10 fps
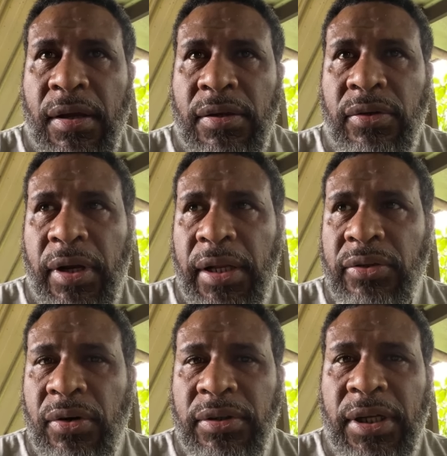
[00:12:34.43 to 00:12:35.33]
so that
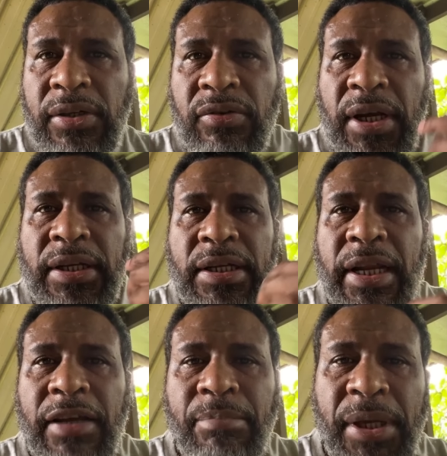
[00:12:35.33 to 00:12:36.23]
content creators
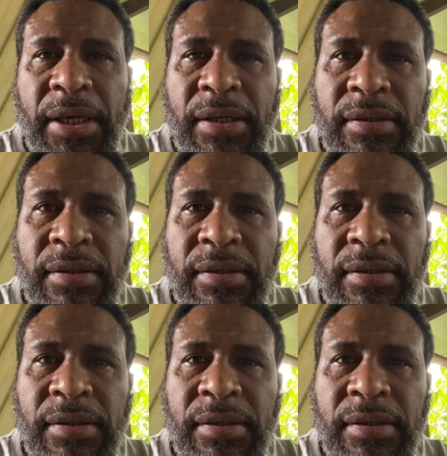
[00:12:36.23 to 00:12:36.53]
like me